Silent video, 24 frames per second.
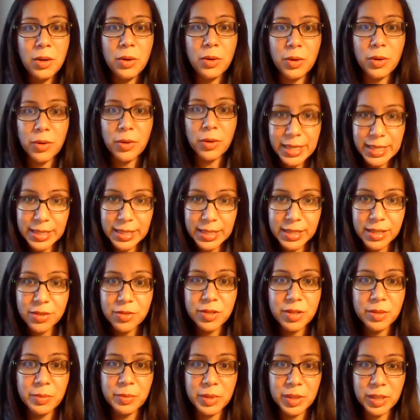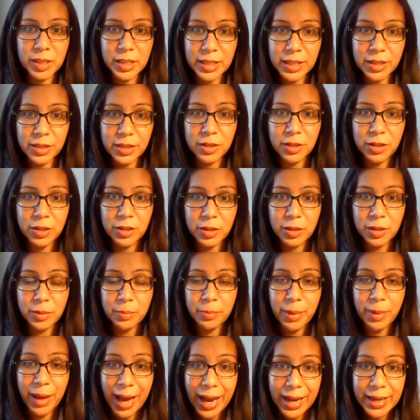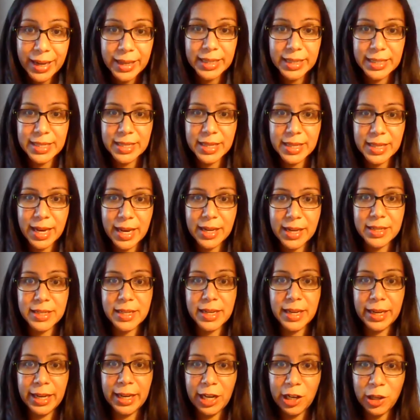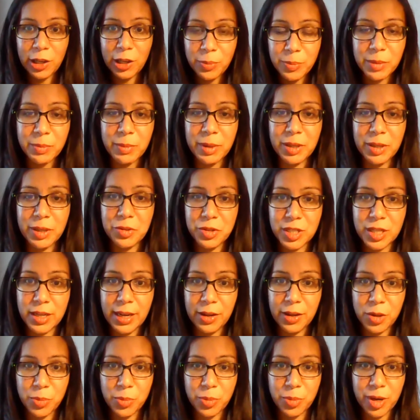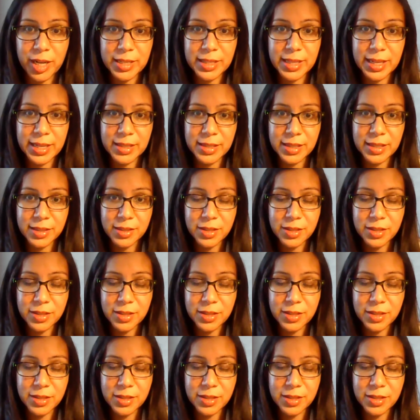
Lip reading: Or is there some clinical backing to that to help them understand how to process?